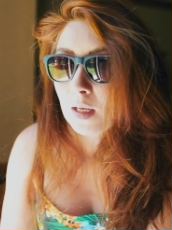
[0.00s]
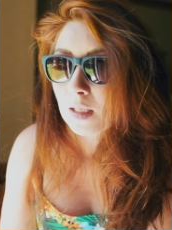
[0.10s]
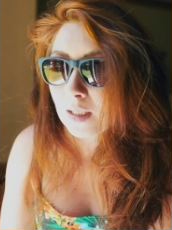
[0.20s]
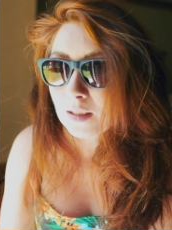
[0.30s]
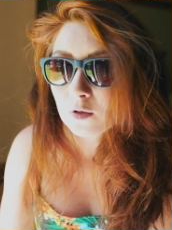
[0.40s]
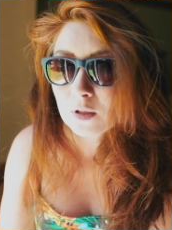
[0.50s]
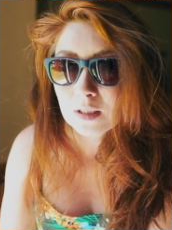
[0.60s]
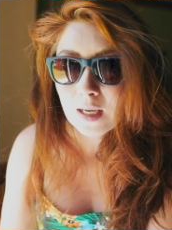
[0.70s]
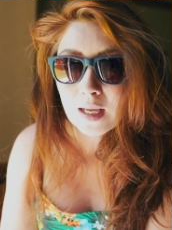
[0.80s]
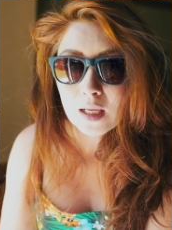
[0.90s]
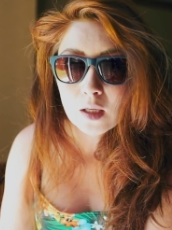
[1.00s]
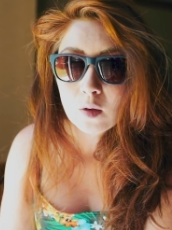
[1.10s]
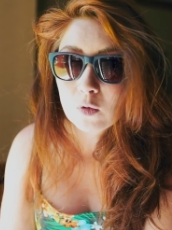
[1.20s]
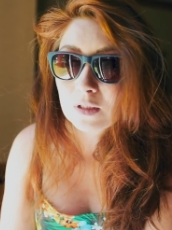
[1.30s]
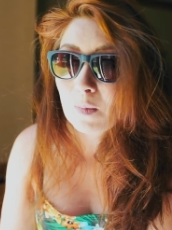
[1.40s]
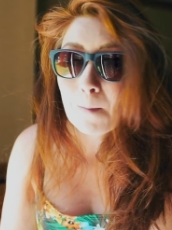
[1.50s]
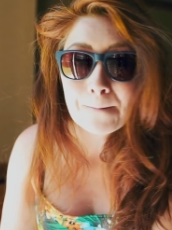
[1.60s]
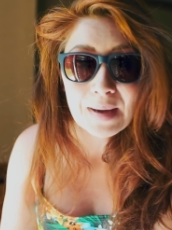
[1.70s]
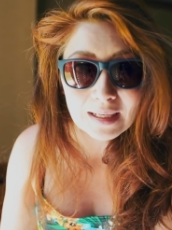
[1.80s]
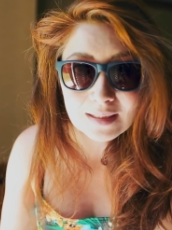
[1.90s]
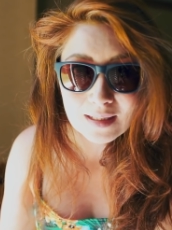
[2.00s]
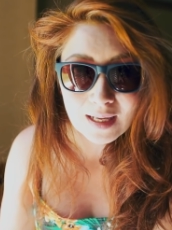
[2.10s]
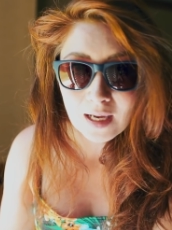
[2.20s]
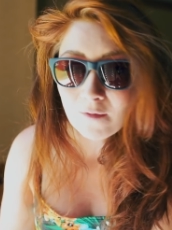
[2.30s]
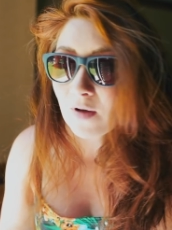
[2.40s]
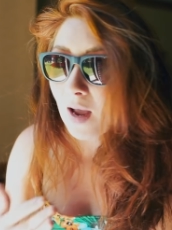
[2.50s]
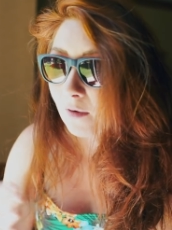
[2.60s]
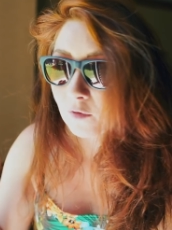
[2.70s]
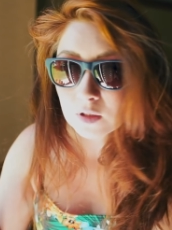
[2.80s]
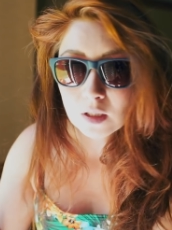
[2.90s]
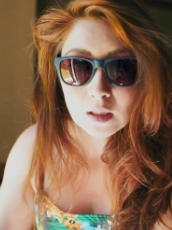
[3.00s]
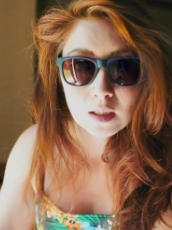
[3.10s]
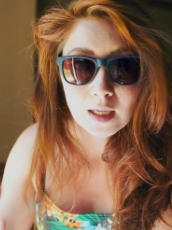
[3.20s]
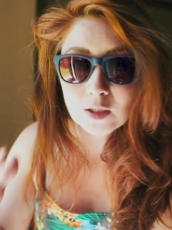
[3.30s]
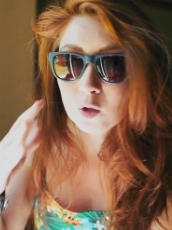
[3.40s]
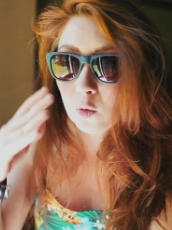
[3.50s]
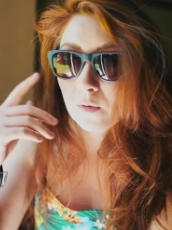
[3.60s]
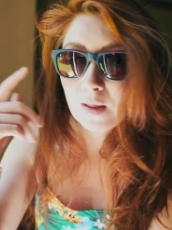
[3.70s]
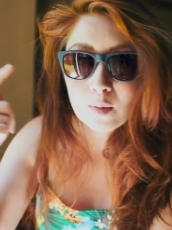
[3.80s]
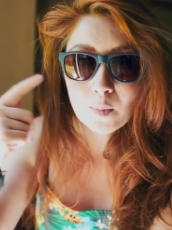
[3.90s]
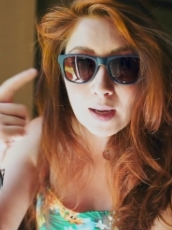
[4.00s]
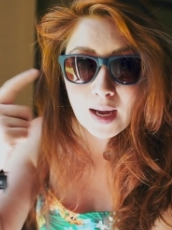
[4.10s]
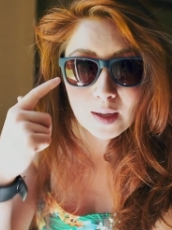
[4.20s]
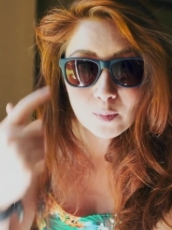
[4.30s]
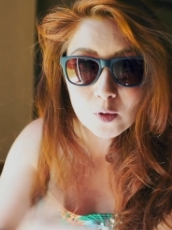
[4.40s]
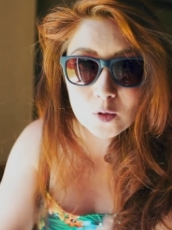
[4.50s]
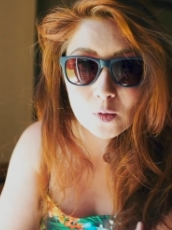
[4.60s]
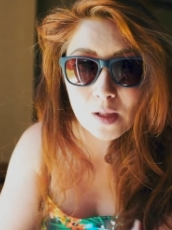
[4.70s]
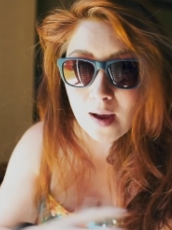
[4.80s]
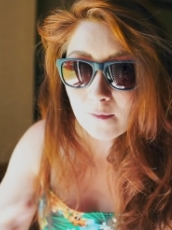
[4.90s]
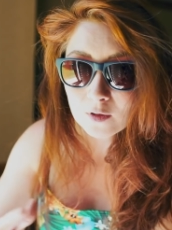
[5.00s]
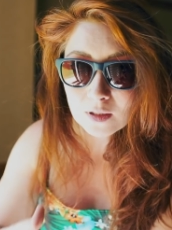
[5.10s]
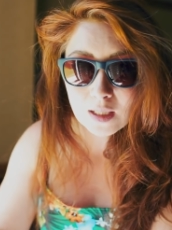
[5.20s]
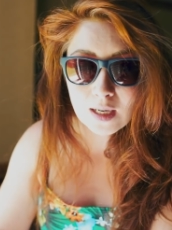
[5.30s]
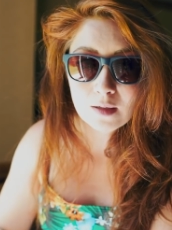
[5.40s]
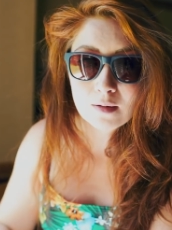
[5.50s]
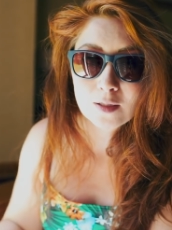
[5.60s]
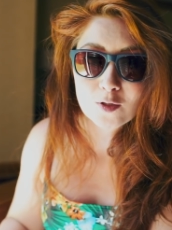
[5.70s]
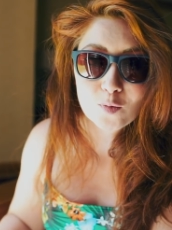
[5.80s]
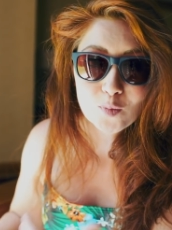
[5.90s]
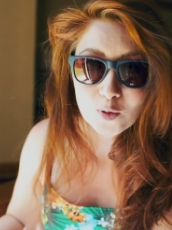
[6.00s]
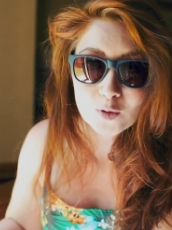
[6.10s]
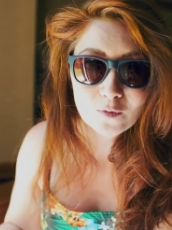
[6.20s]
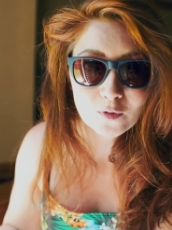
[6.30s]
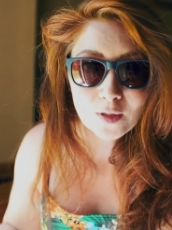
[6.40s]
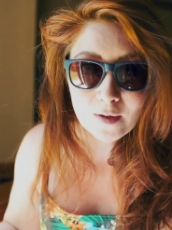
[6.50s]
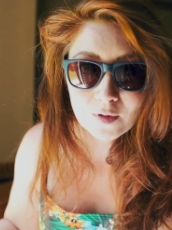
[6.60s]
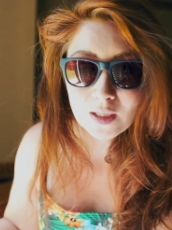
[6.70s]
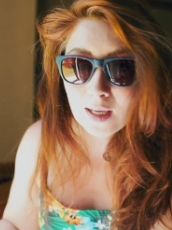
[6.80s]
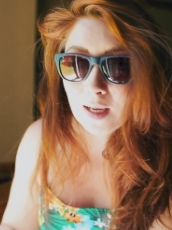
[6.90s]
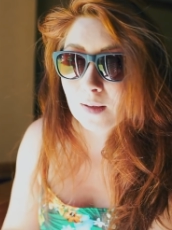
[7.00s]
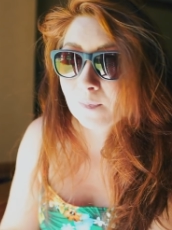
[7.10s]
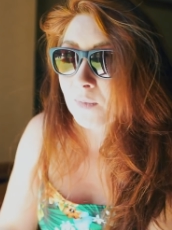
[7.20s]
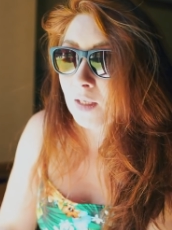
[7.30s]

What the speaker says: Yesterday's hike was the best thing I've ever done. I don't think my eyeballs will ever see anything so beautiful ever again.